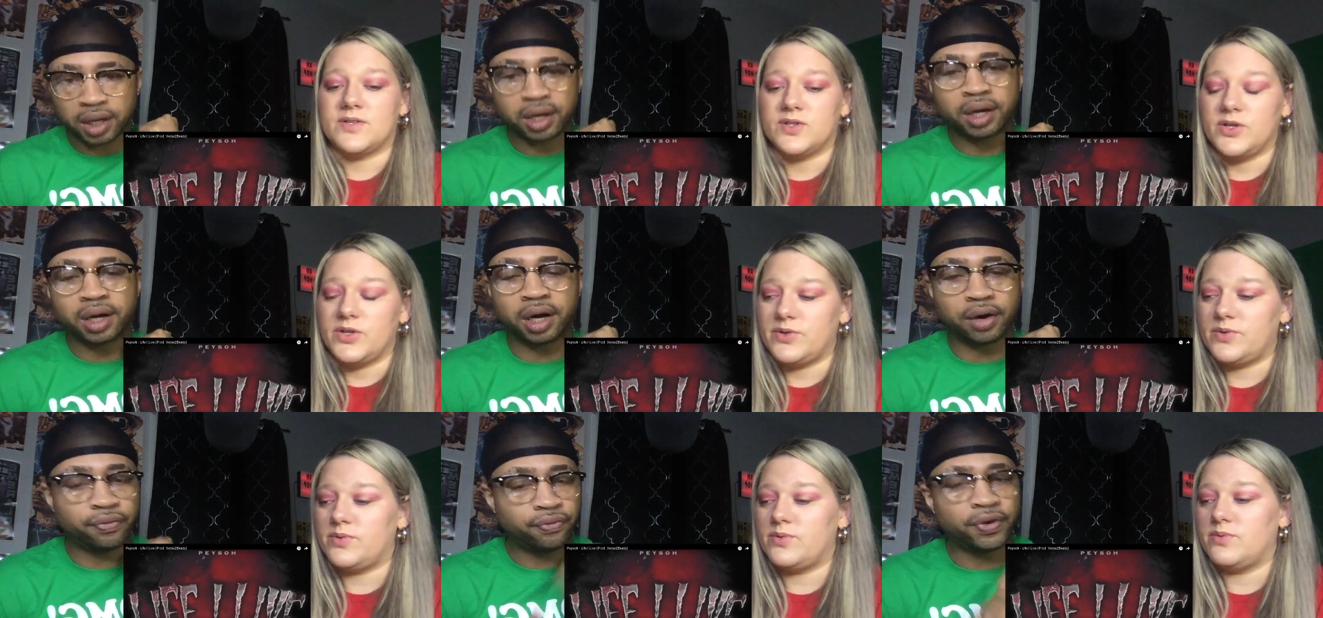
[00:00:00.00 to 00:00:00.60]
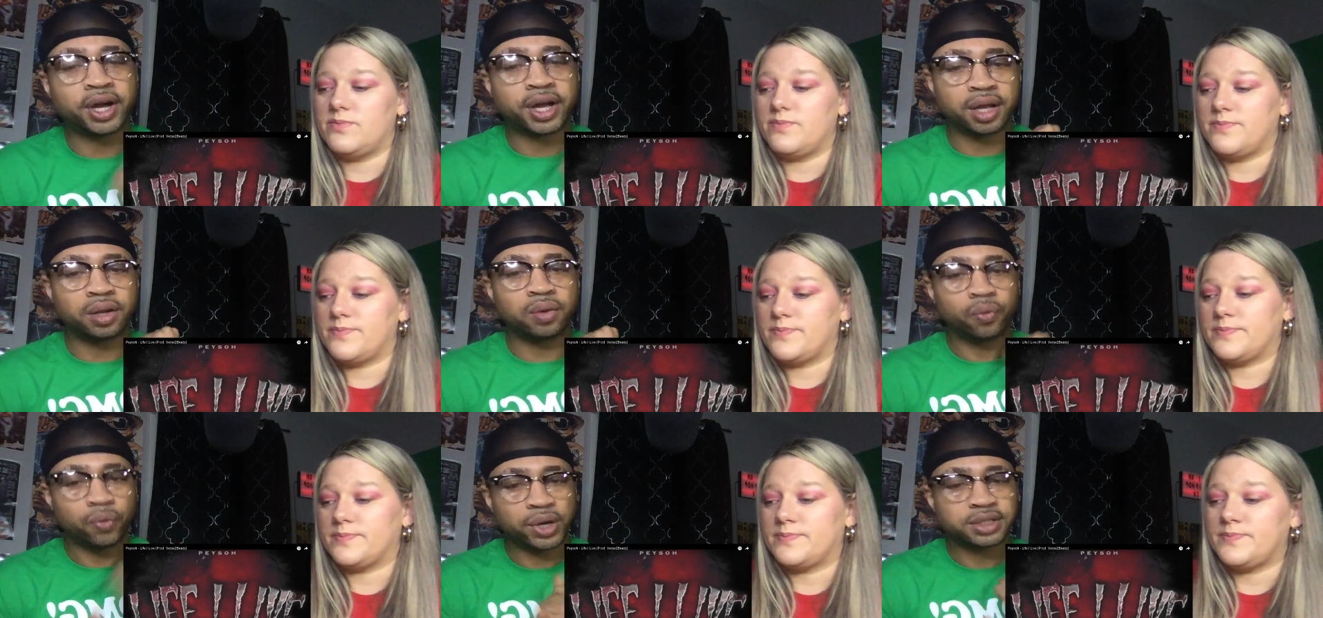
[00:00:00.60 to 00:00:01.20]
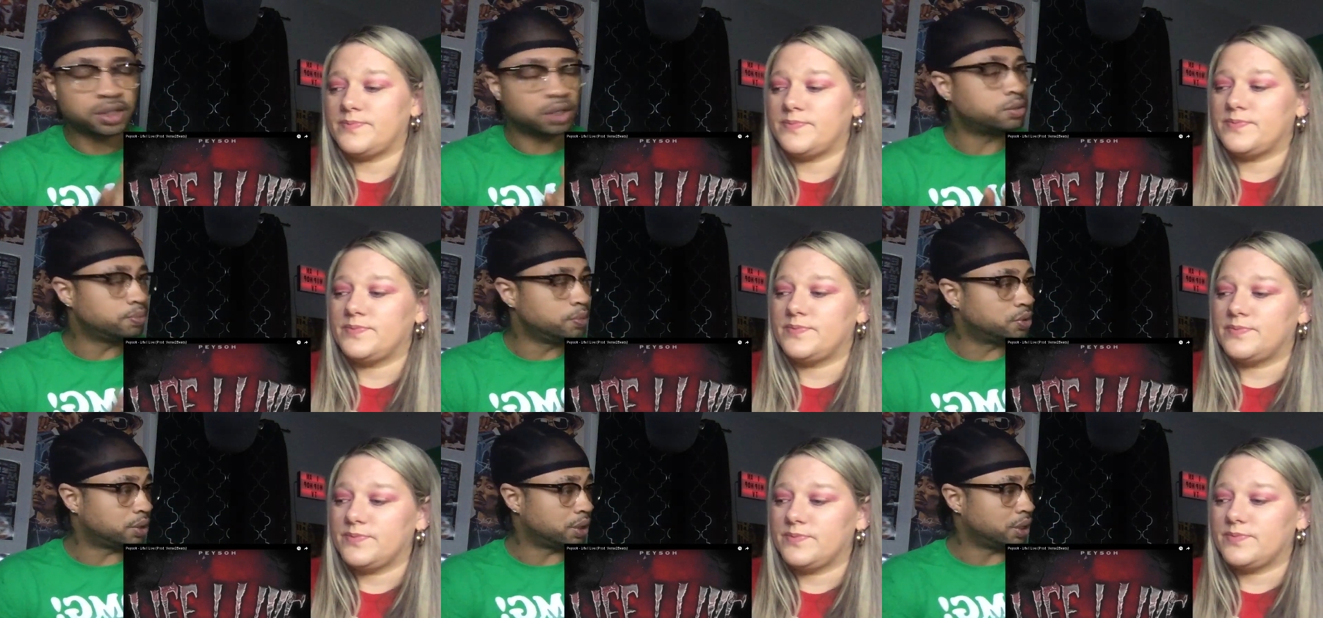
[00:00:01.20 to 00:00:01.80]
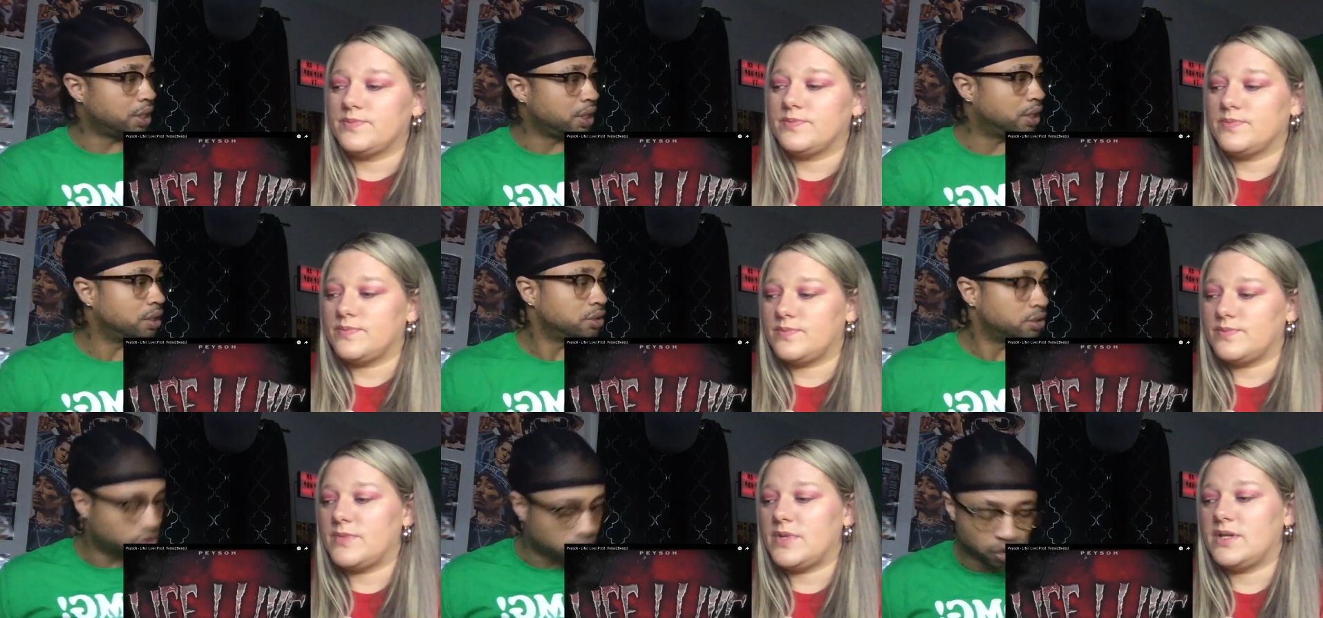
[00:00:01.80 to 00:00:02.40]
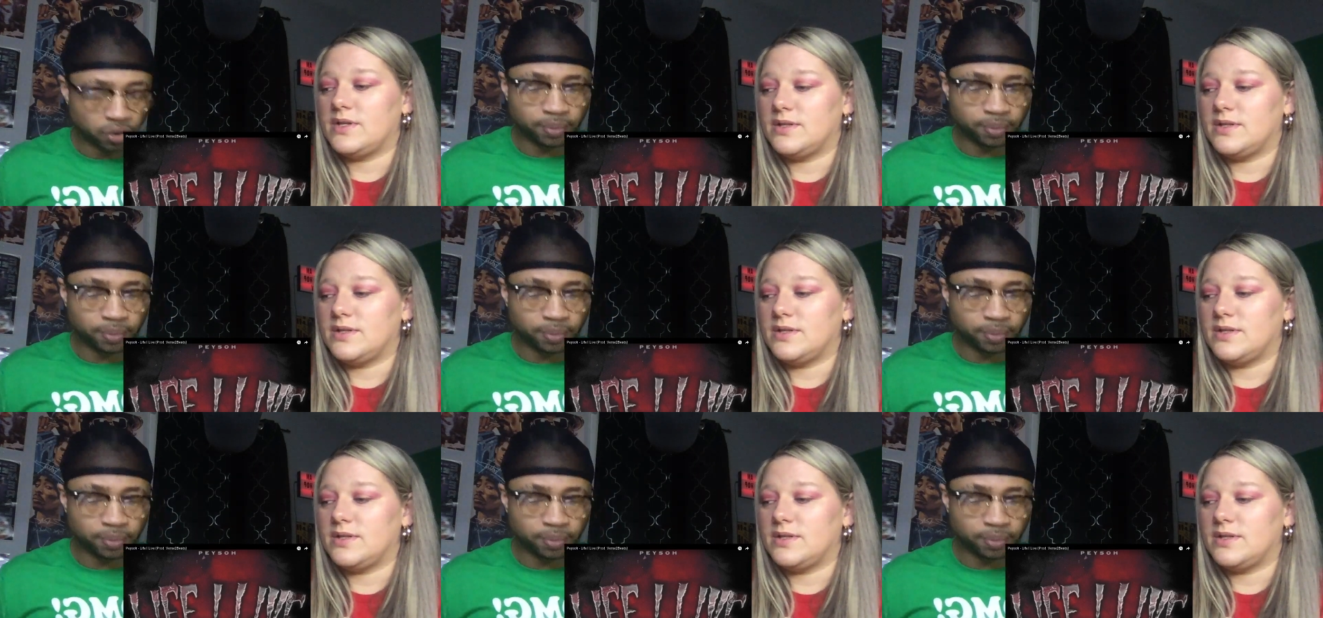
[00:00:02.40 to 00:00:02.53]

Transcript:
Speaker 1: uh, fucking West Coast music. Yeah, Snoop,